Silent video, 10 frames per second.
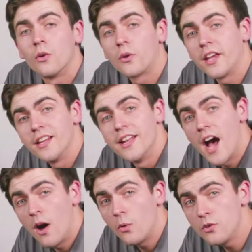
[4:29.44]
Okay,
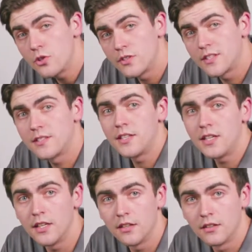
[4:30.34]
now you should
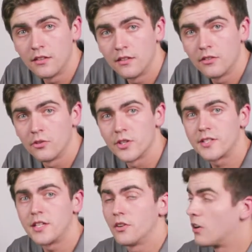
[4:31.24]
see the
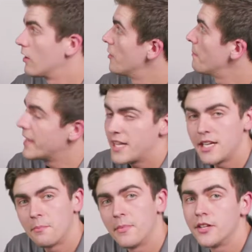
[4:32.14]
receiver on the
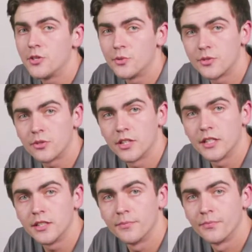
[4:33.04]
main menu
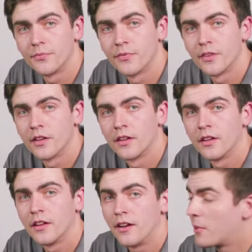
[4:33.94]
screen.
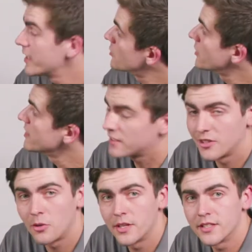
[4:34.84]
Now my screen's a
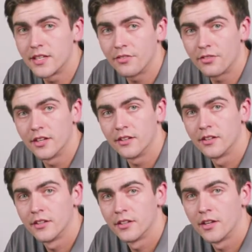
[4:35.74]
little bit different,
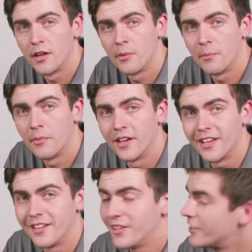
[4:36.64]

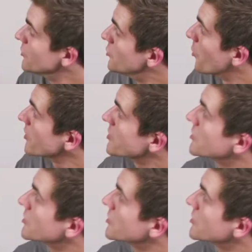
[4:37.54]
but your